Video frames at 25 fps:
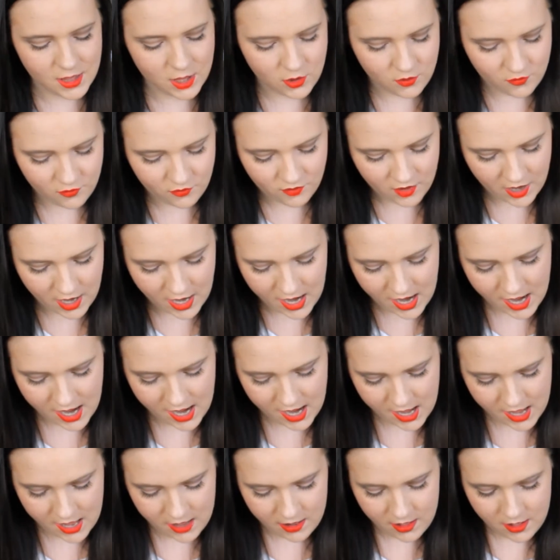You've
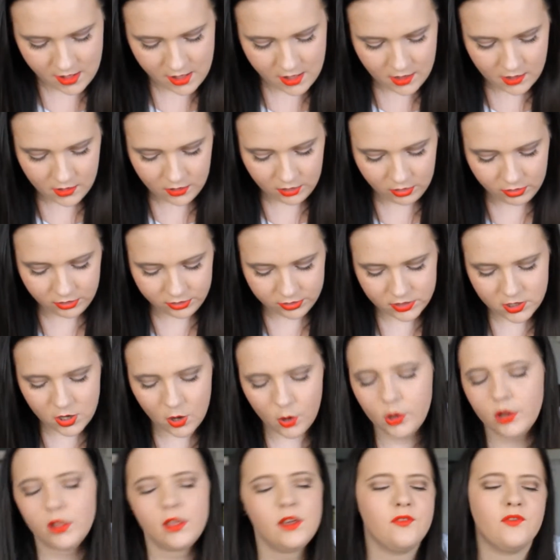got
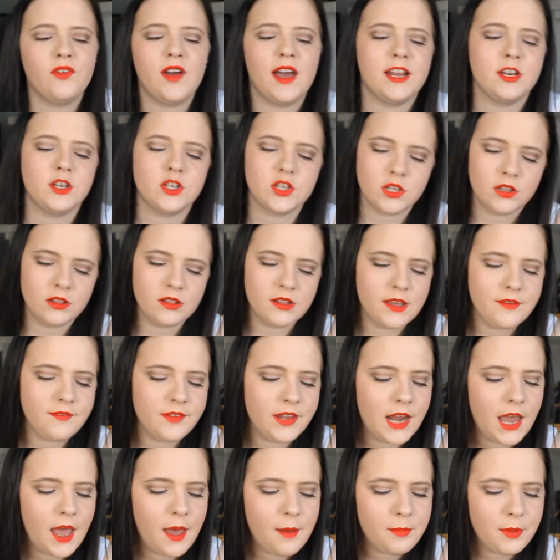Totally Fetched, Live
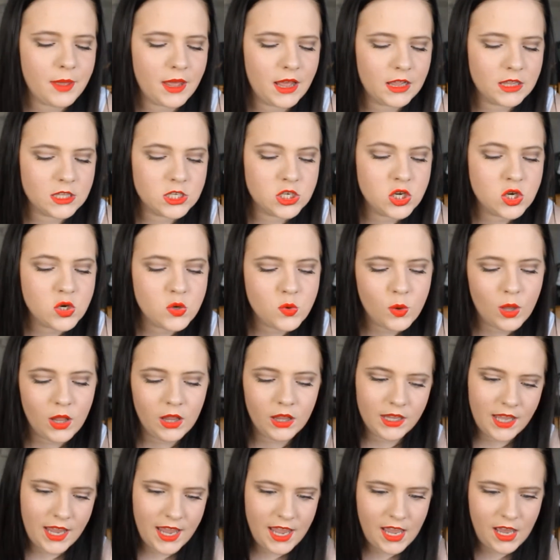It Up, Too
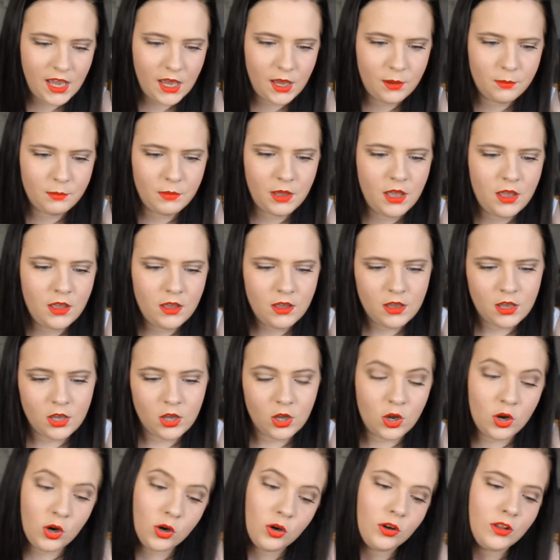Glam,
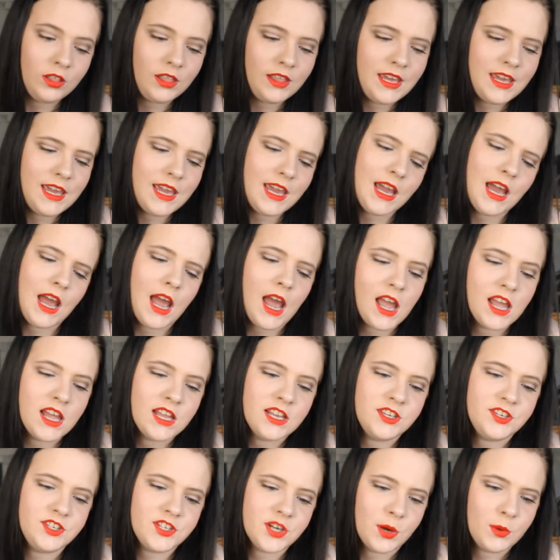Girly,
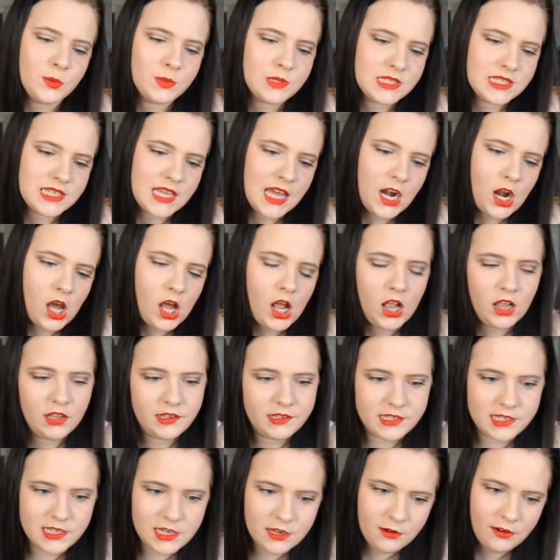Don't Settle,
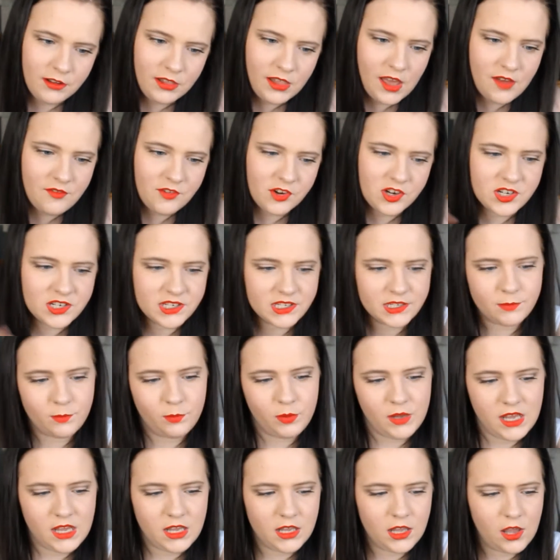Secret Lovers,
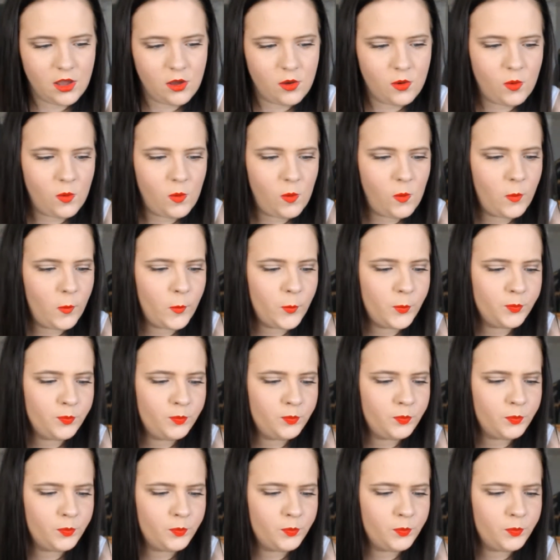Be You.